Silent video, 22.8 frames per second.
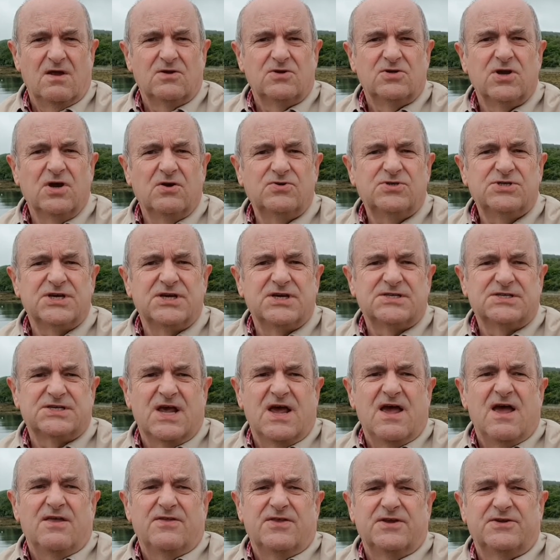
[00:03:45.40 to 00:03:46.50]
Notice
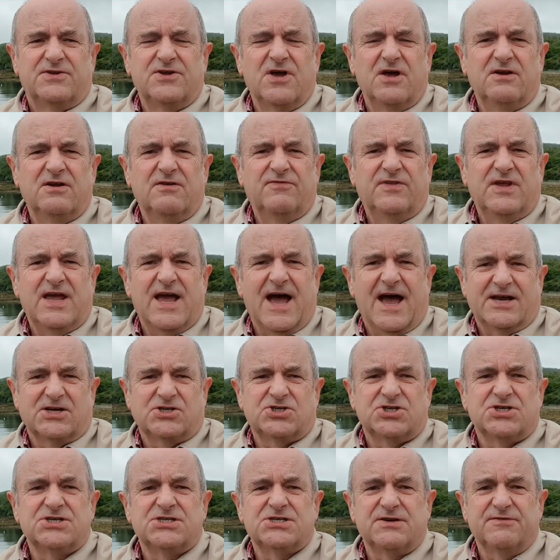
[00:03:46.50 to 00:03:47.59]
that none of the
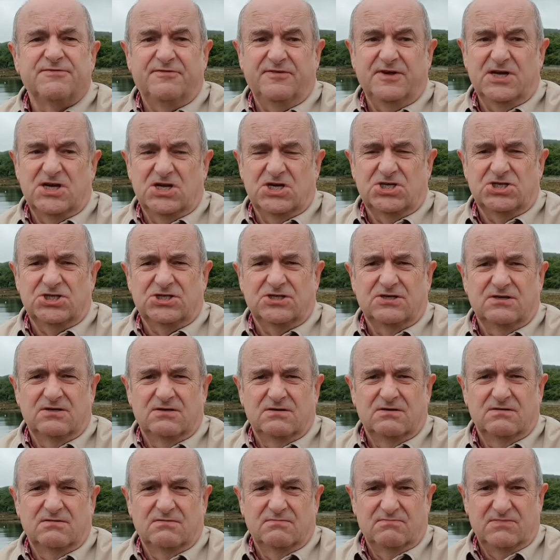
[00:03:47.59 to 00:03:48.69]
actions are finished.
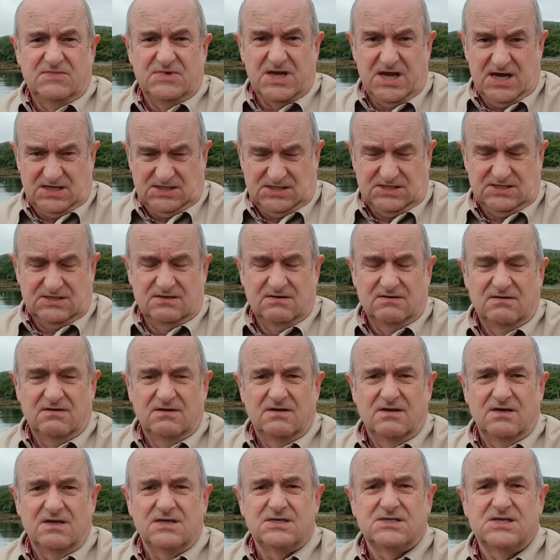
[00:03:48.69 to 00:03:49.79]
This
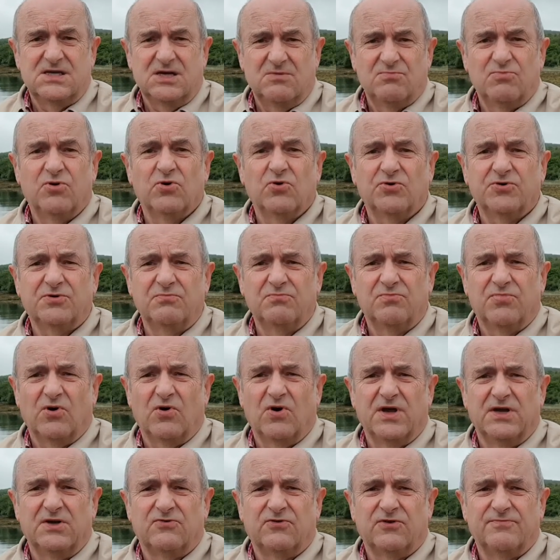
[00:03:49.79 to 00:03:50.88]
is the important
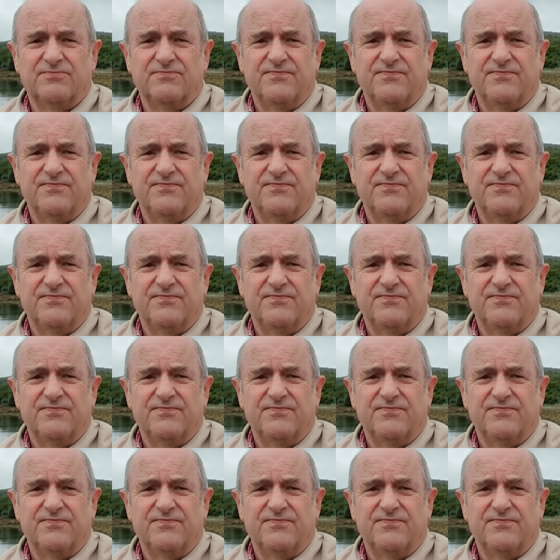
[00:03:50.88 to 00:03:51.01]
point.